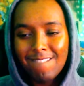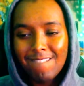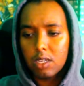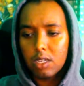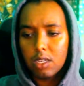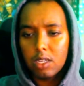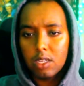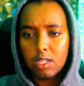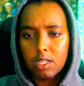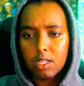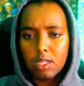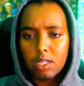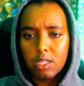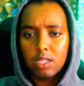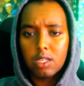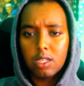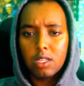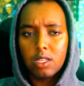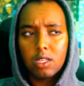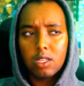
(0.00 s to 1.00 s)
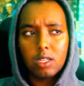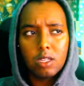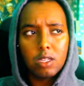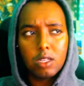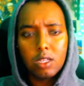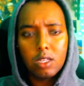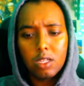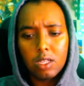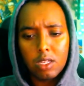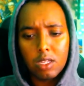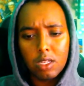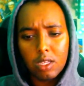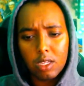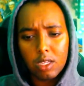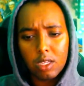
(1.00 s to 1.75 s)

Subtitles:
(silence)